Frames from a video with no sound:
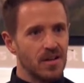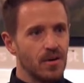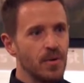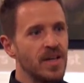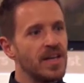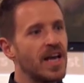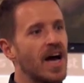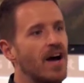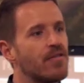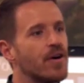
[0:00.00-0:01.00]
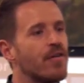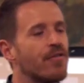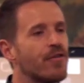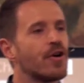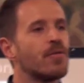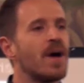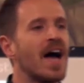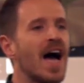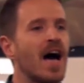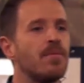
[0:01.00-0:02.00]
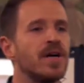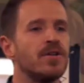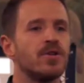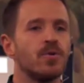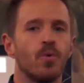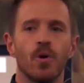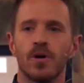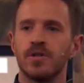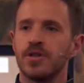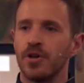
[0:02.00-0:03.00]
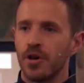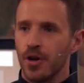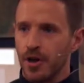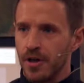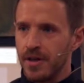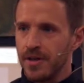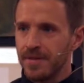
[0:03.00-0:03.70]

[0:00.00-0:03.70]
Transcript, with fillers: We need to have a firm habit towards the good.